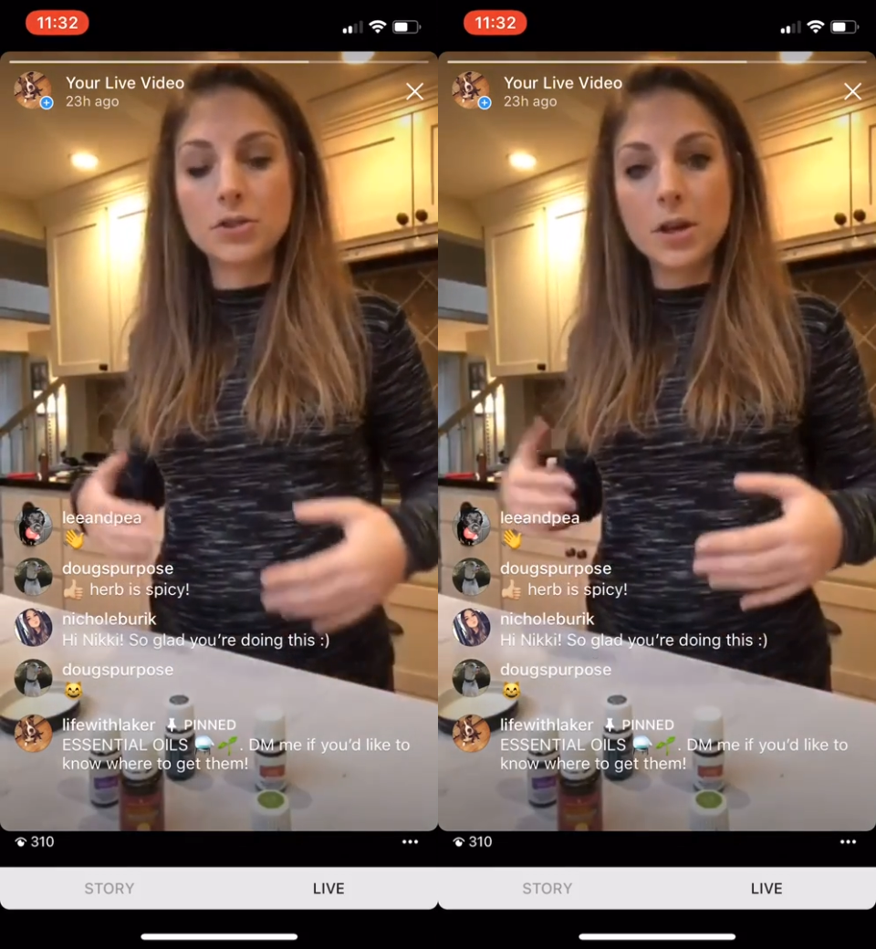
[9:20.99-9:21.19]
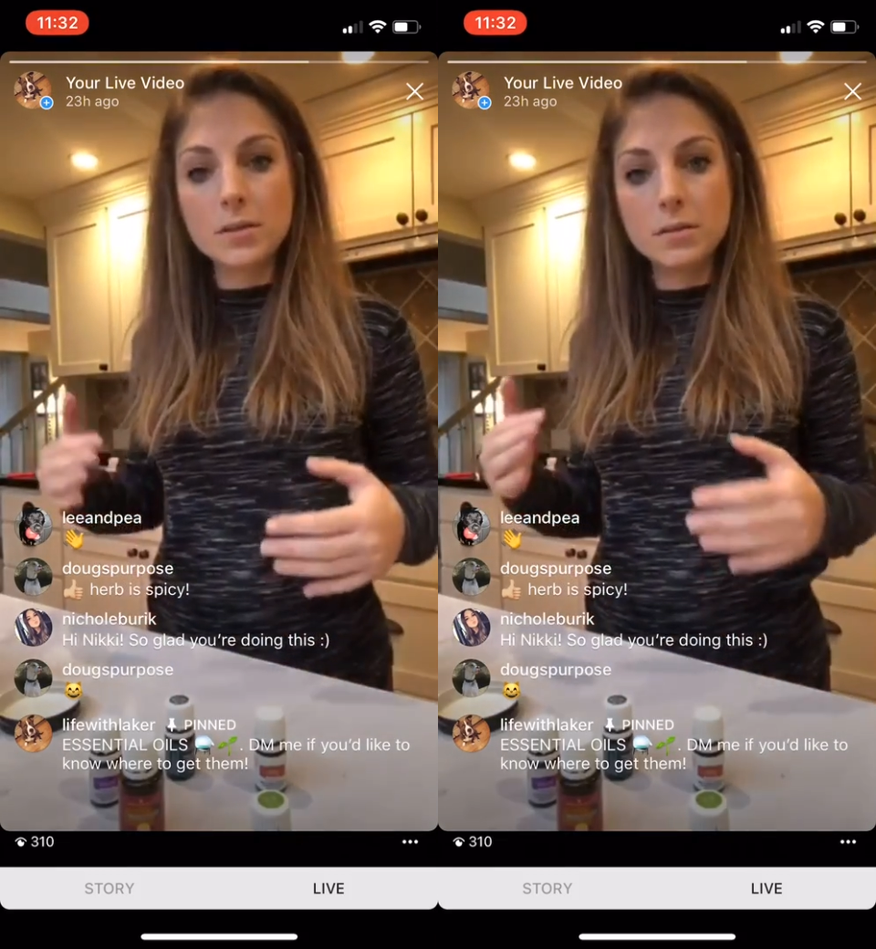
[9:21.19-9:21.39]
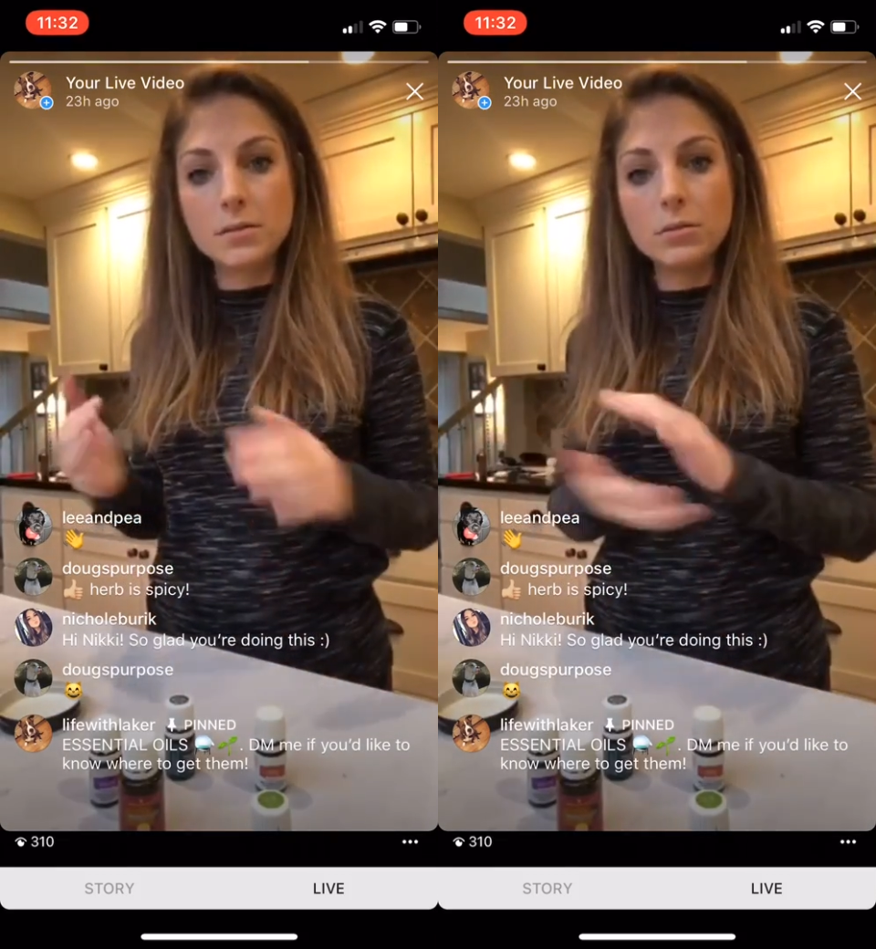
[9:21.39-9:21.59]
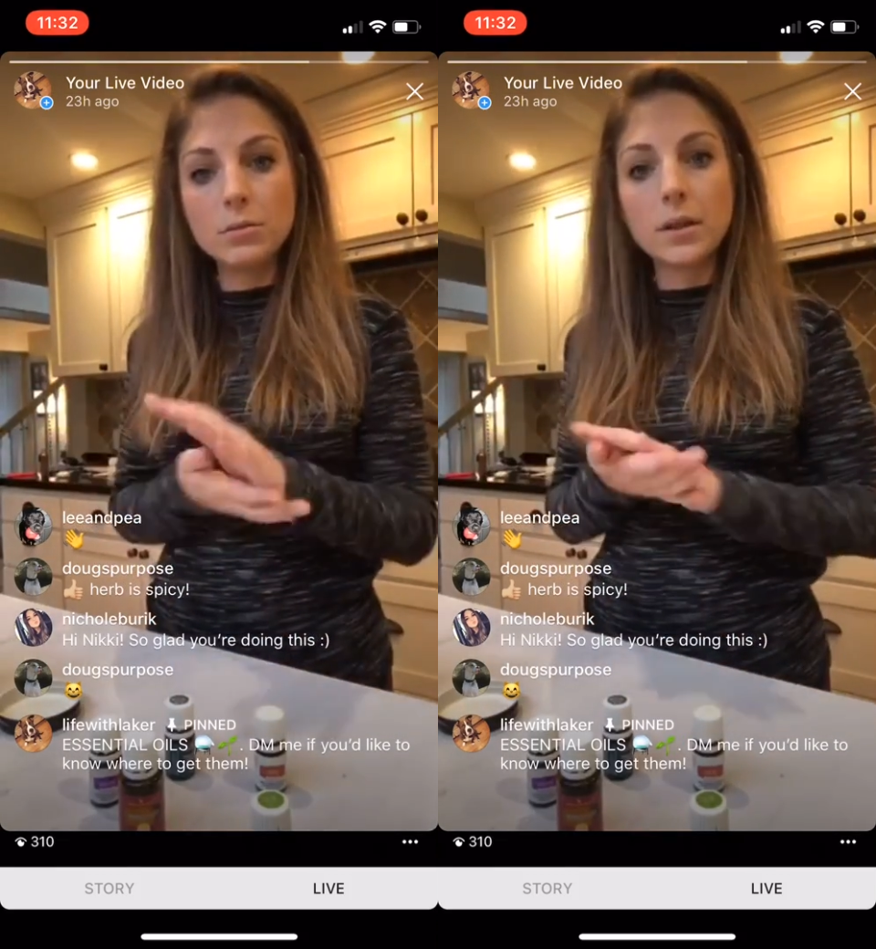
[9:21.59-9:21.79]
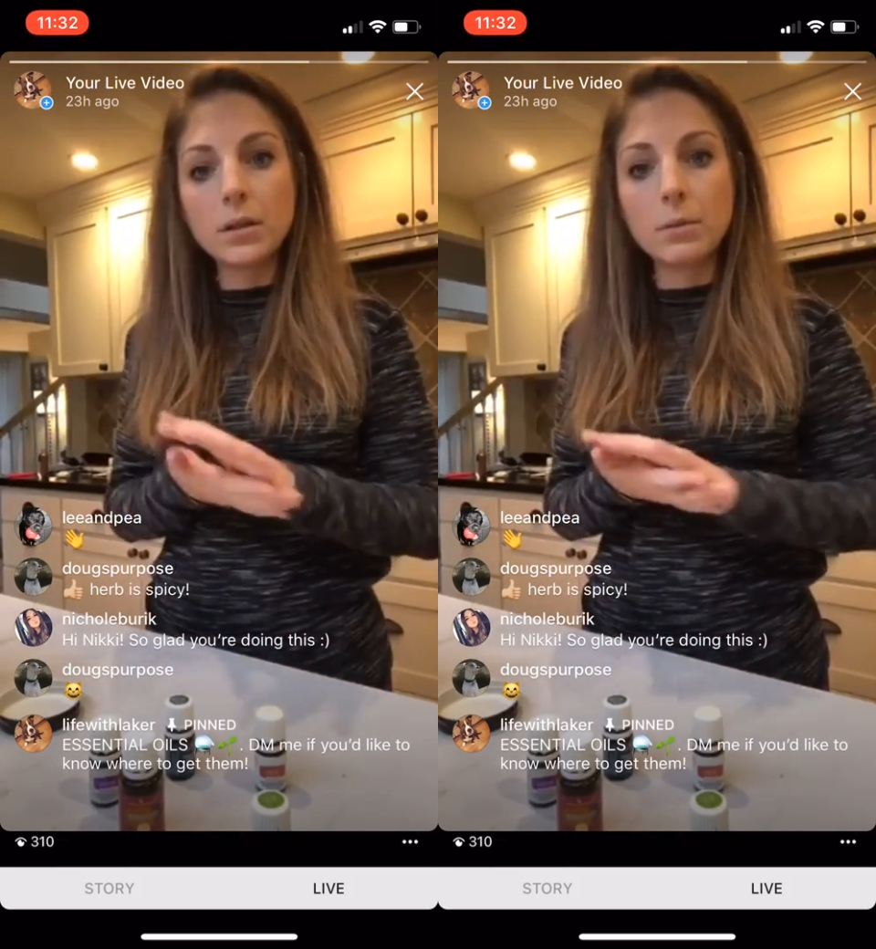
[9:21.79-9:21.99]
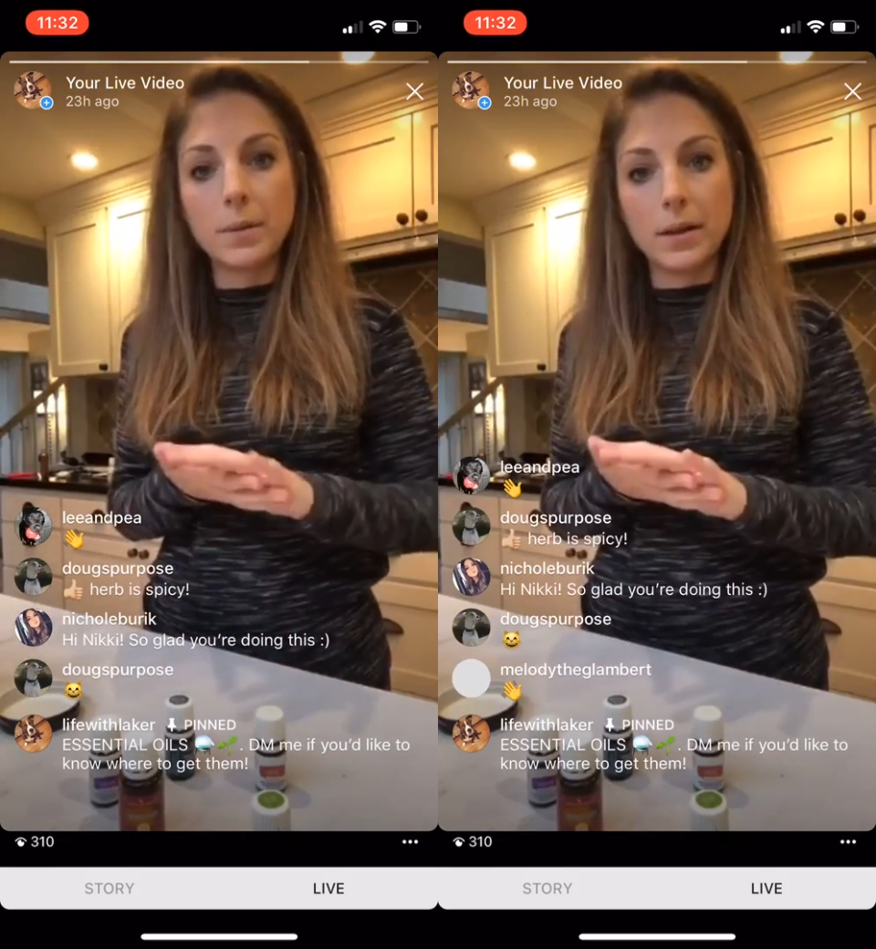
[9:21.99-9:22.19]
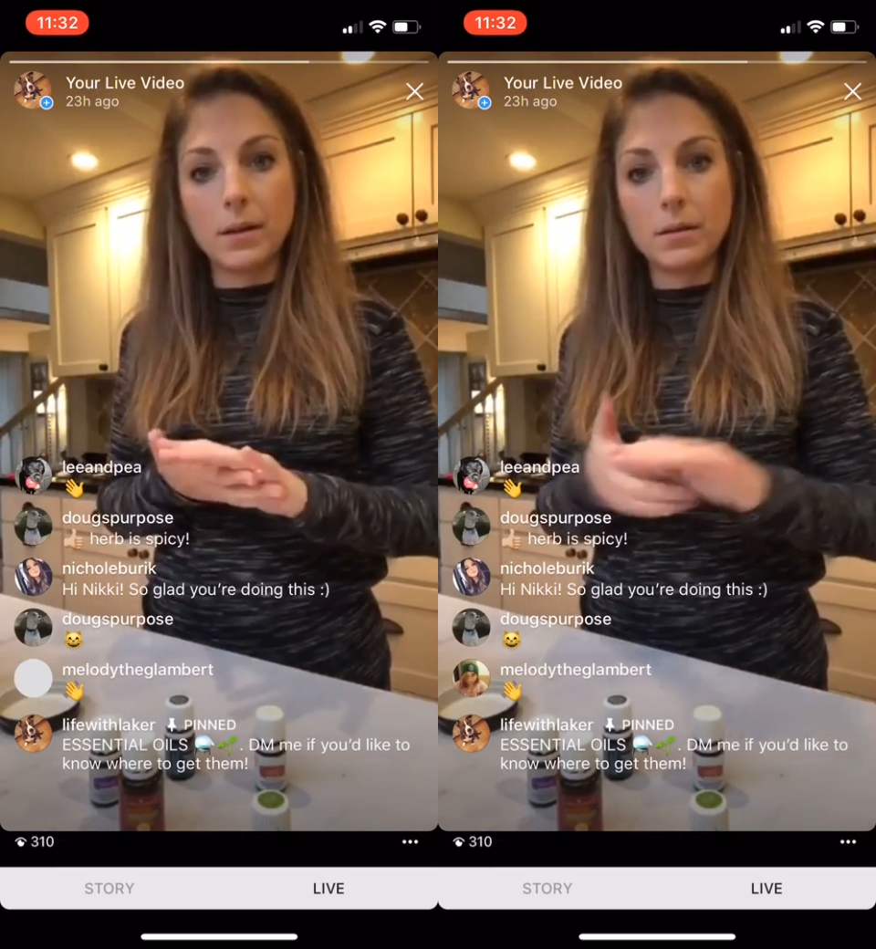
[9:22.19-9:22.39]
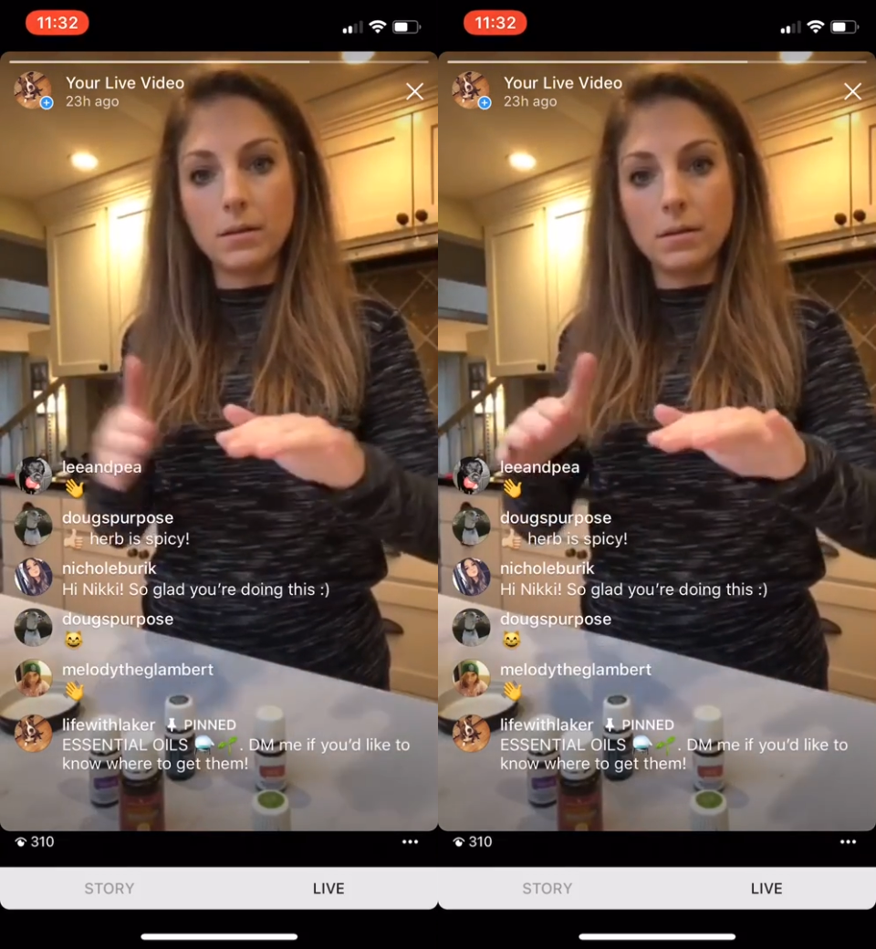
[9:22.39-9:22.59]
Just do a little bit